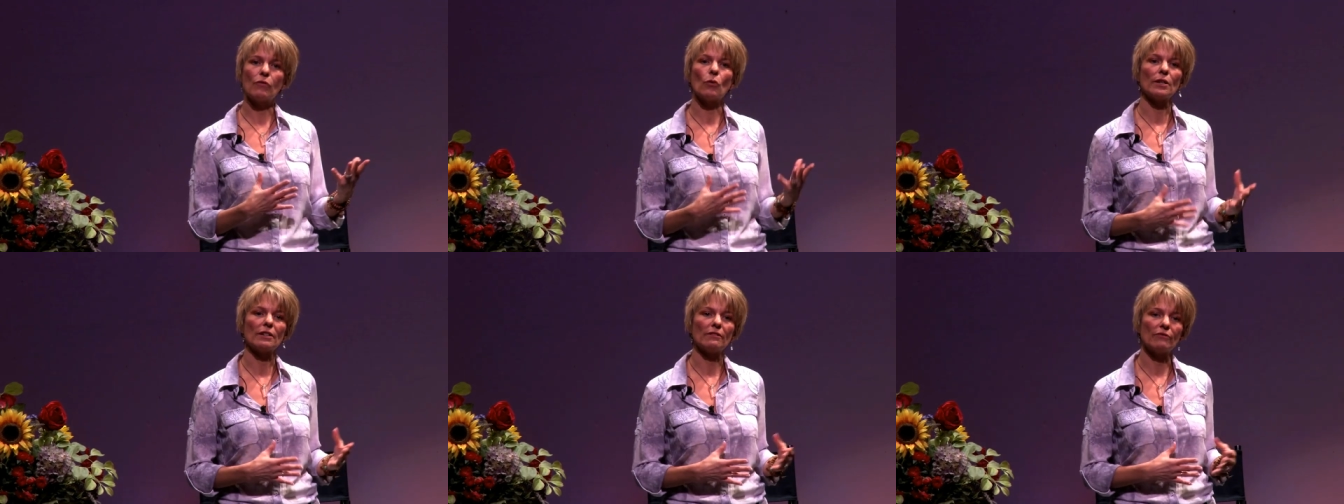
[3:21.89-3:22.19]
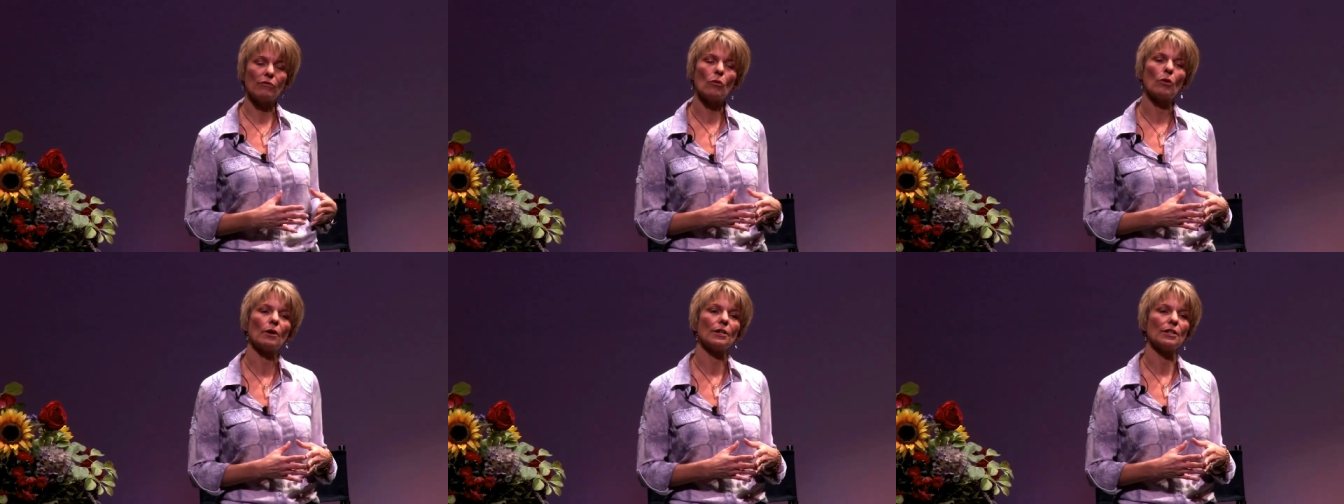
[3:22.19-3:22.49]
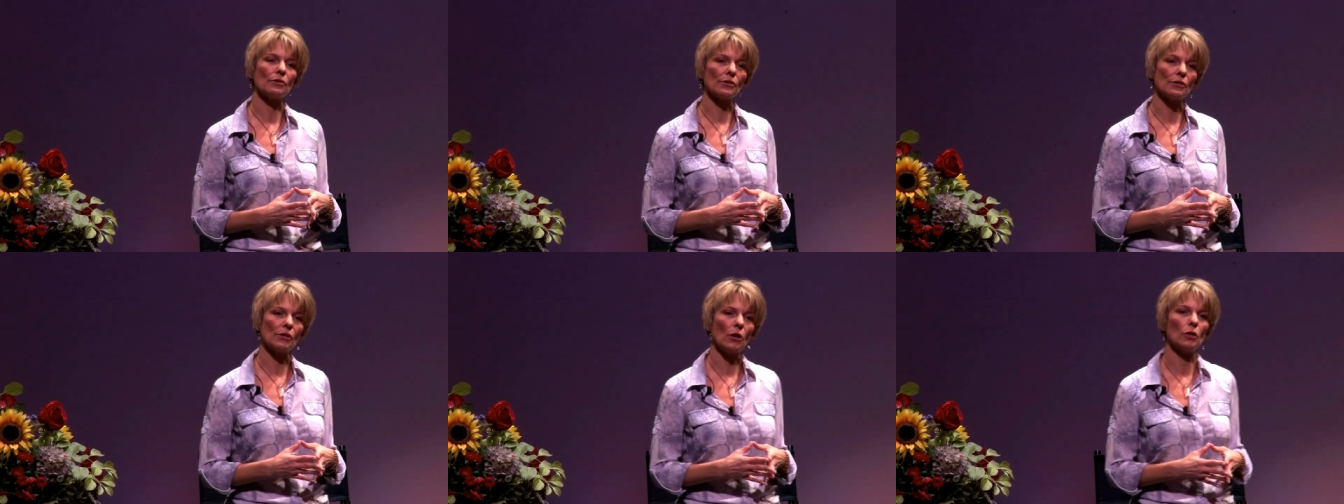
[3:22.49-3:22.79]
forty-four
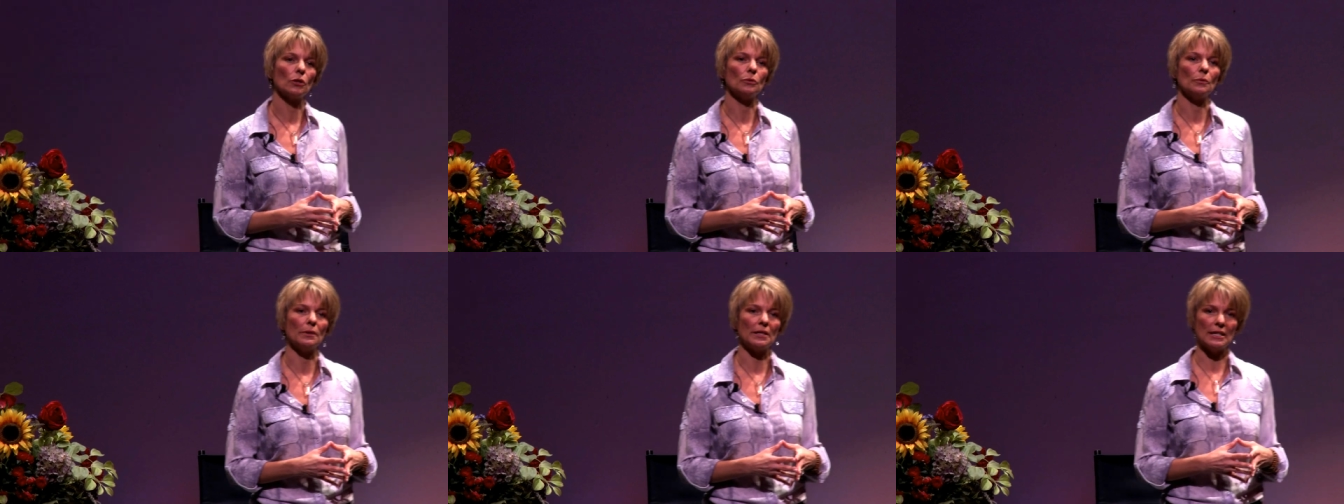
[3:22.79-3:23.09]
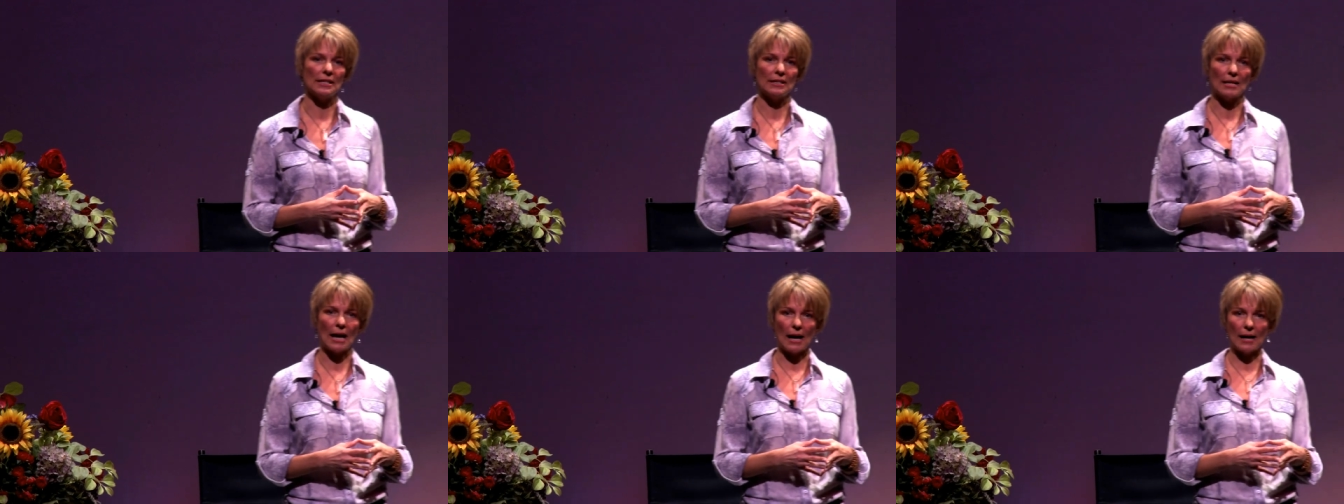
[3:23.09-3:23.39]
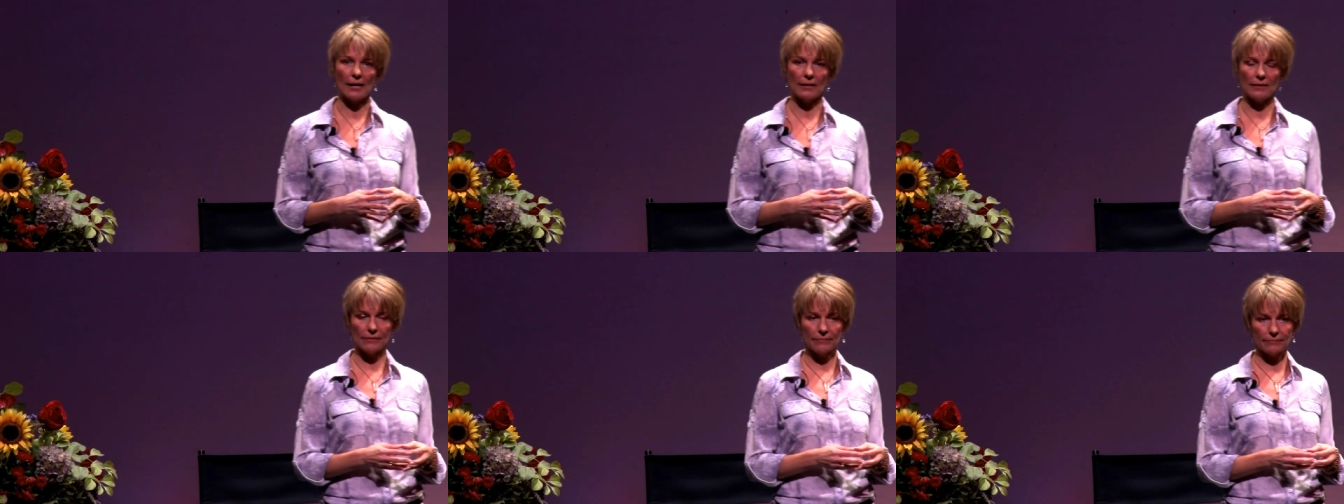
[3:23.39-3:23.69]
years old when he
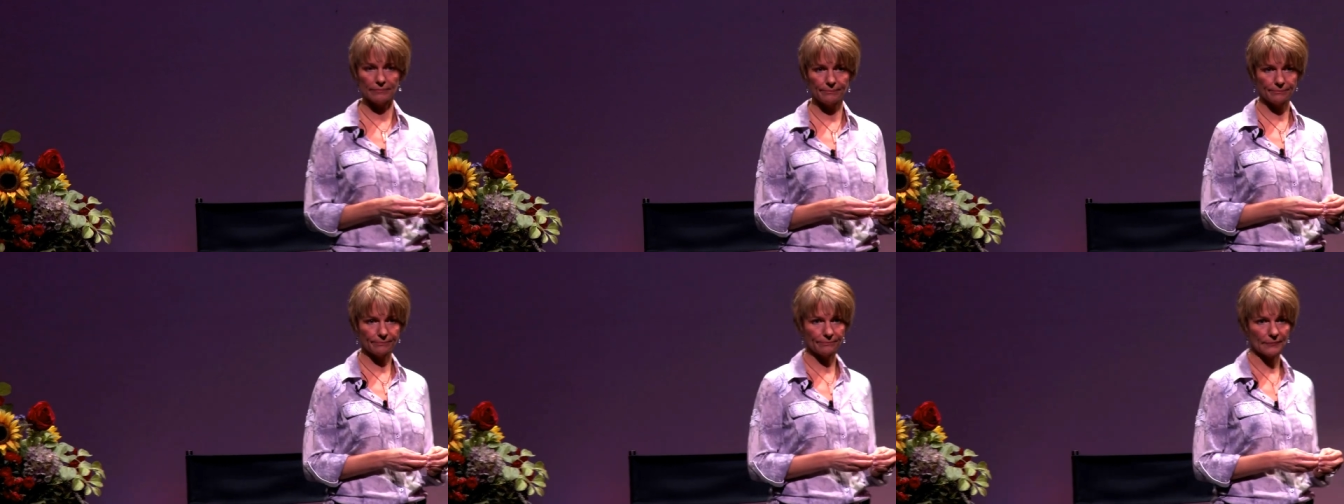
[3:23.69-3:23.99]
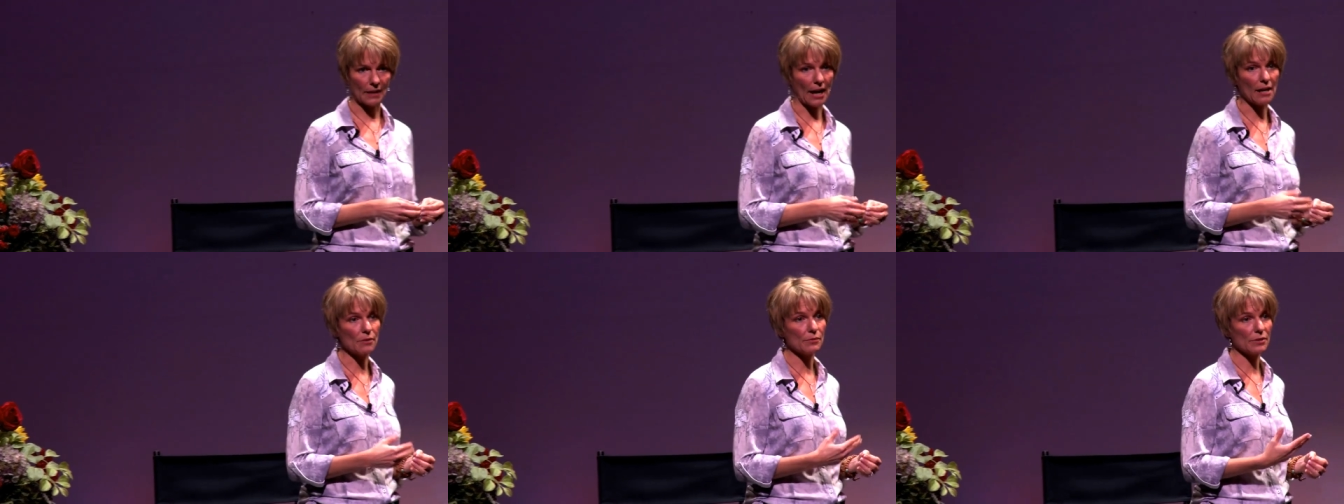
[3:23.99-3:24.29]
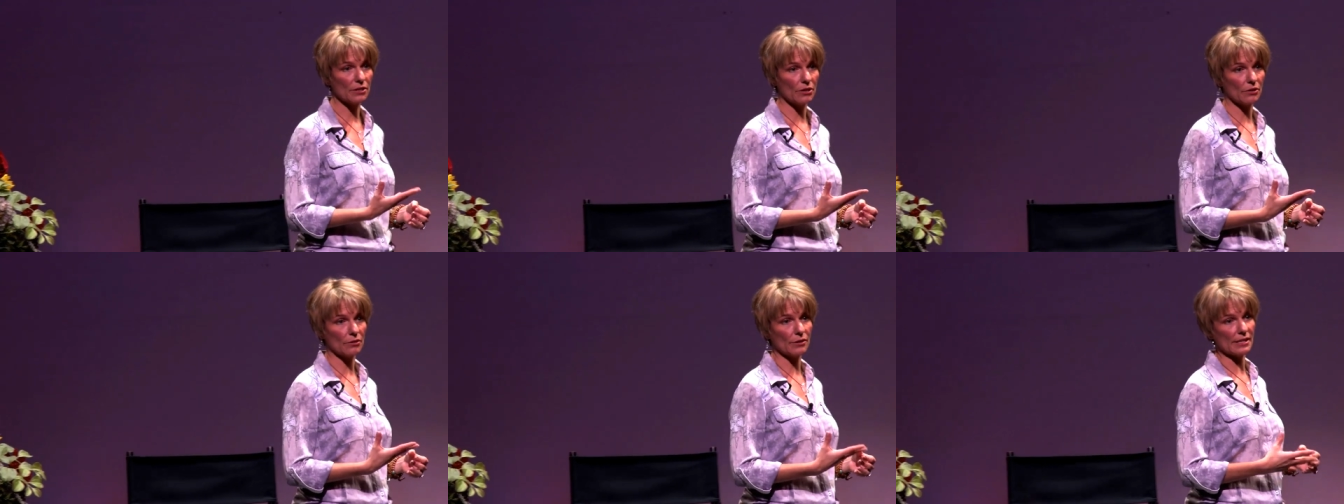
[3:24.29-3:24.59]
died. I
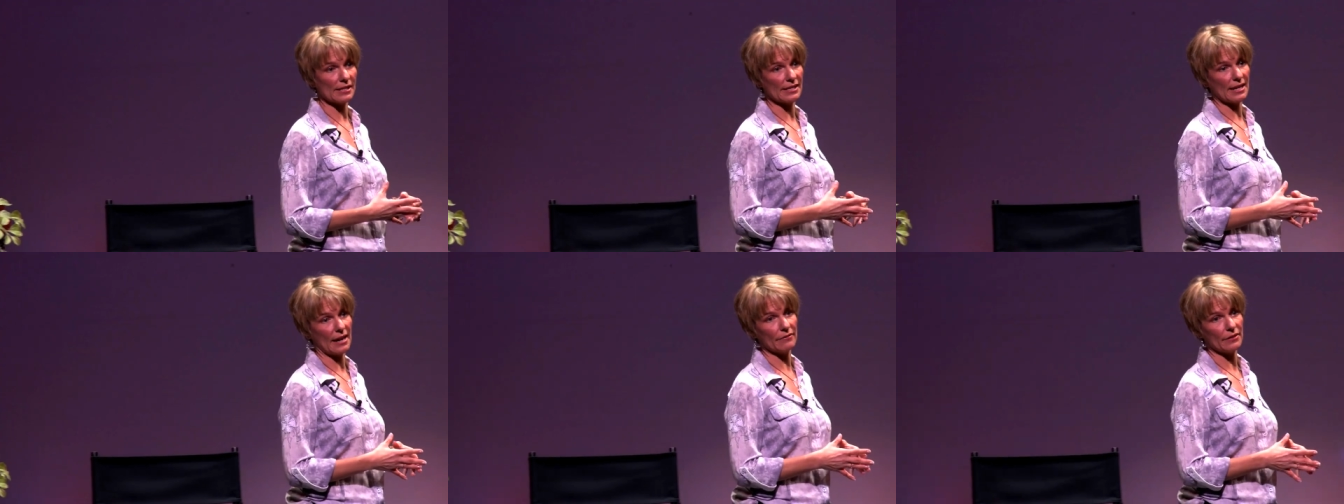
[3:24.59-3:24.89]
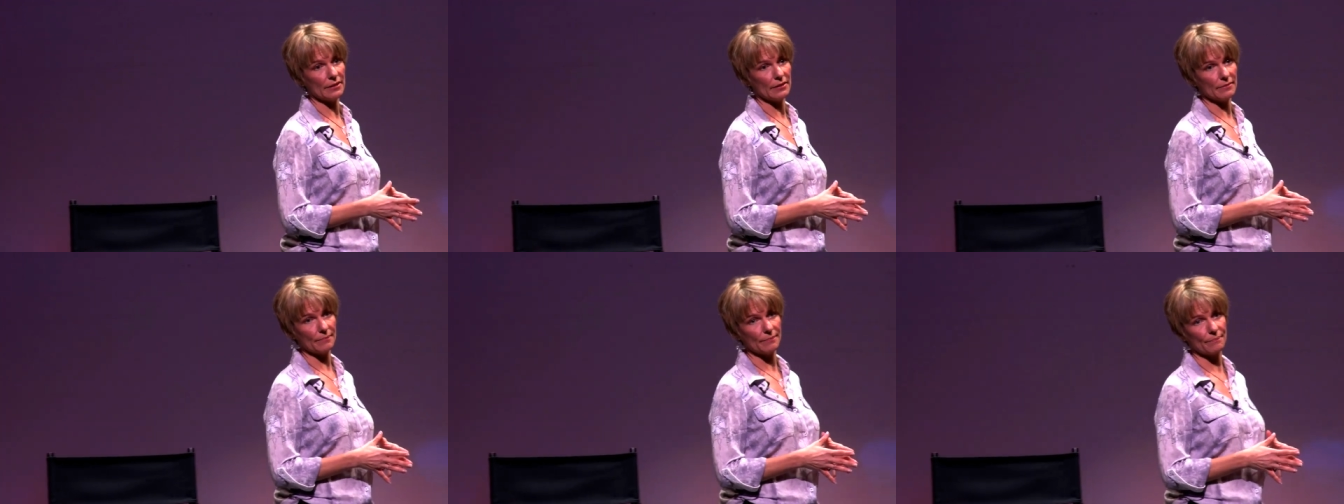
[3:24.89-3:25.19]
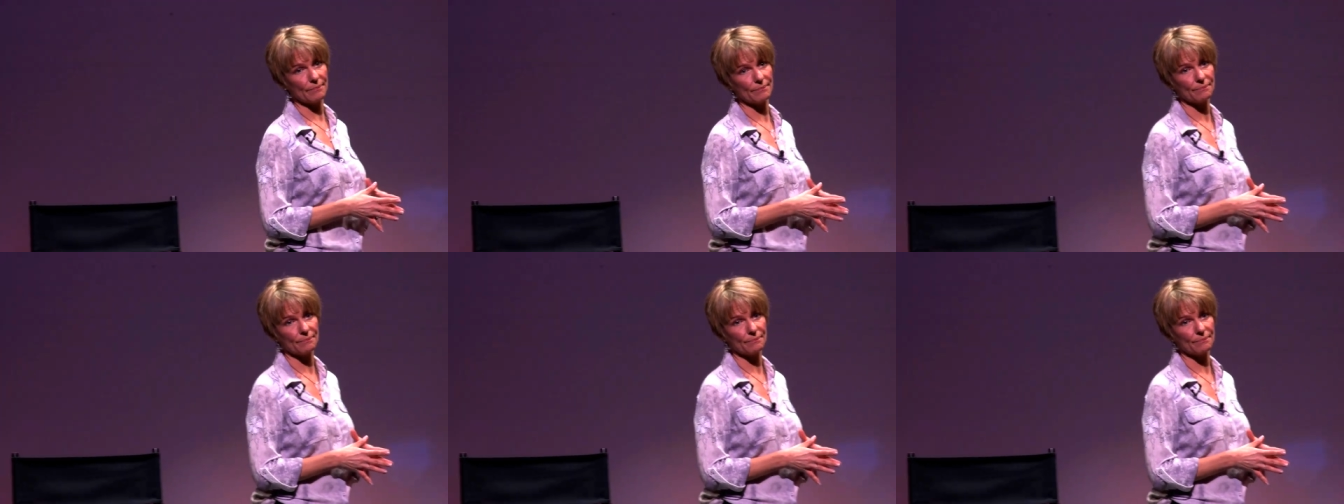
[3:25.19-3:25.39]
was thirty-seven.